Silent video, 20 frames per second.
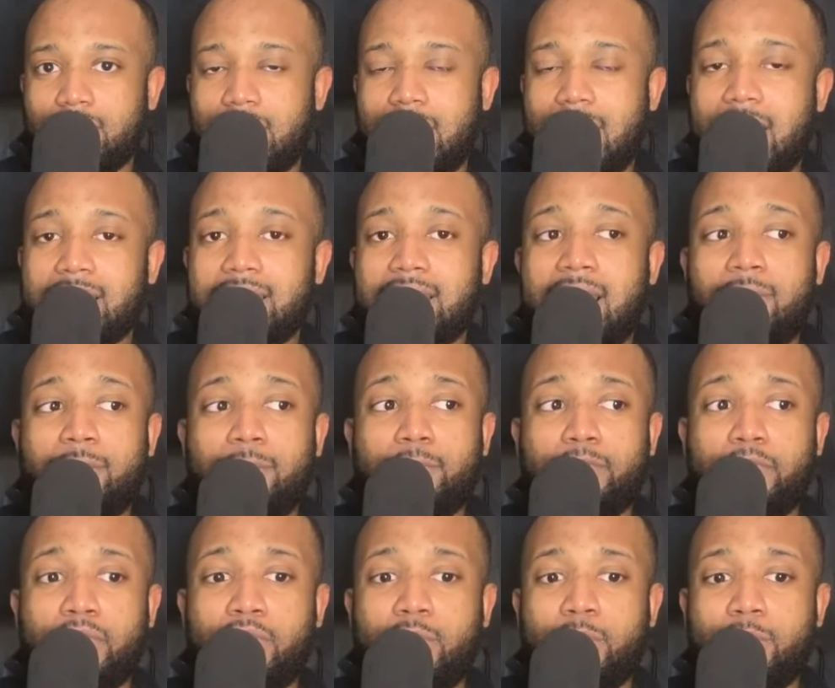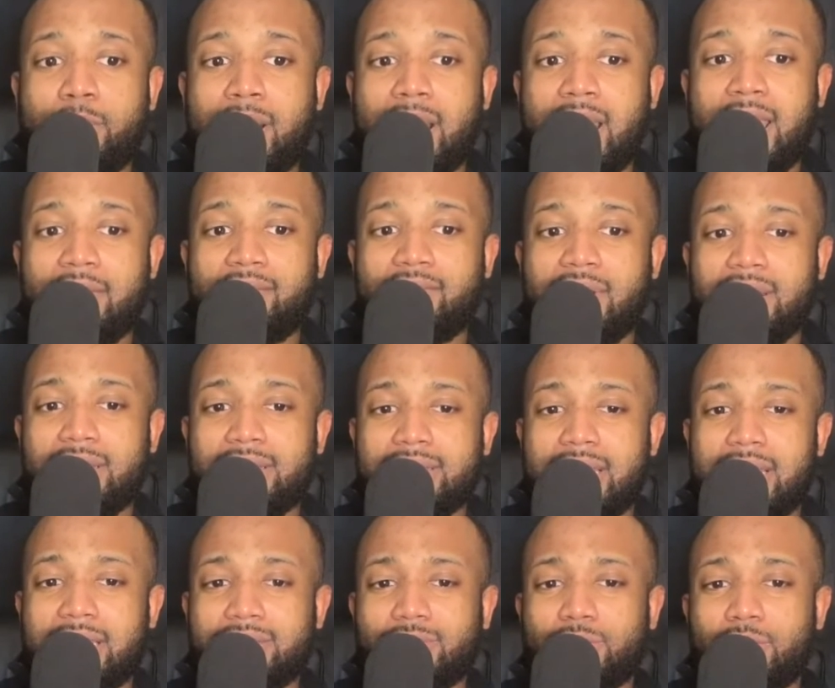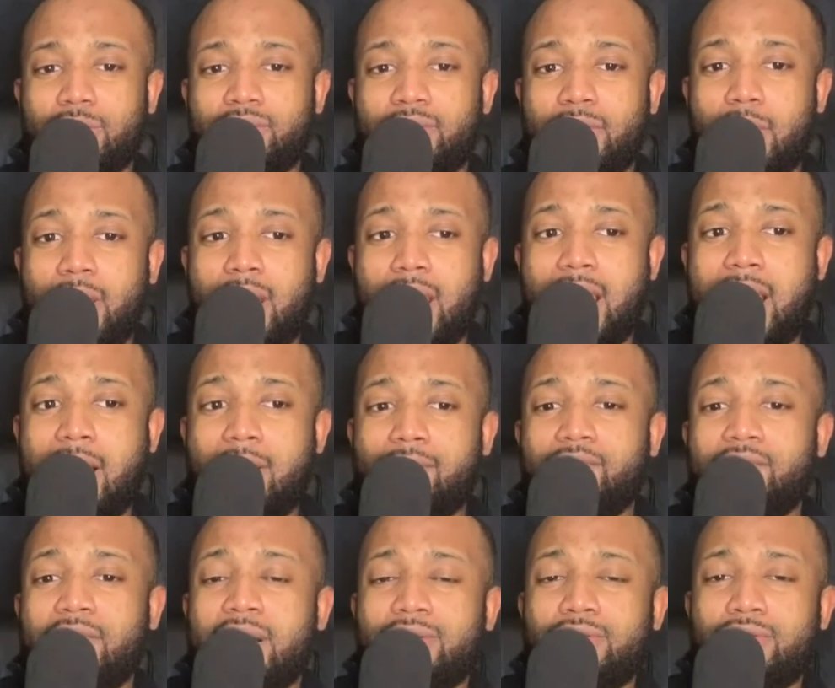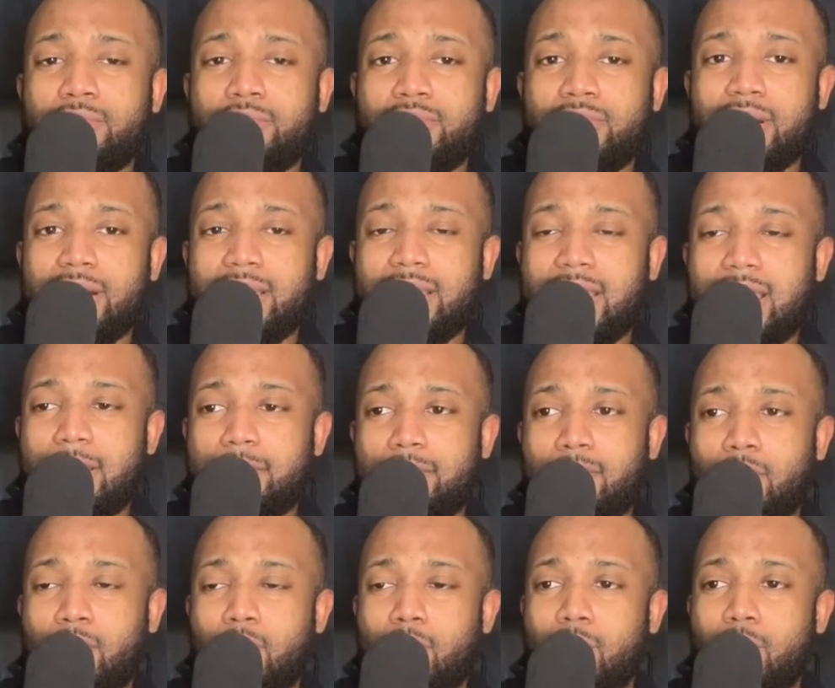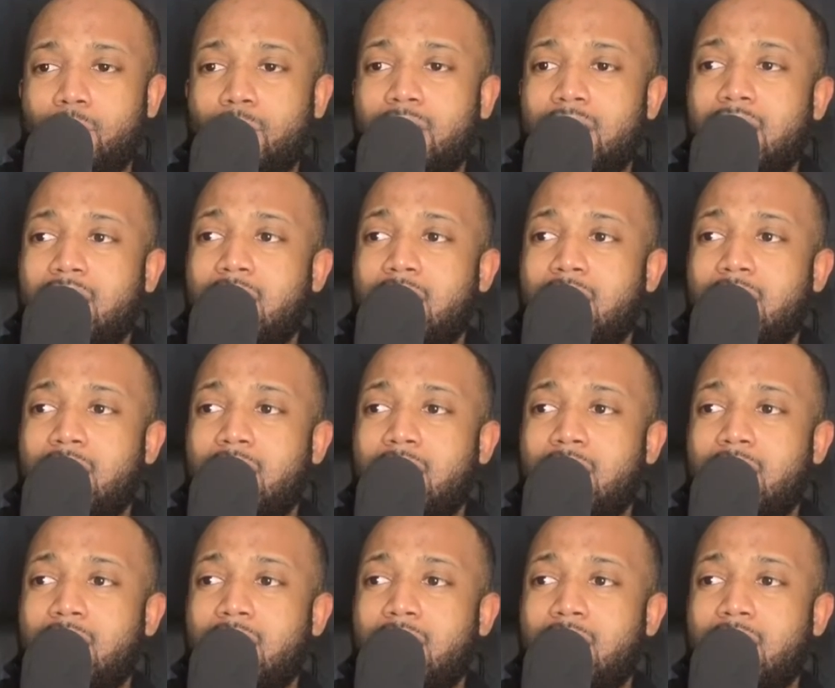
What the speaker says: I now put my validation of how valuable I am, or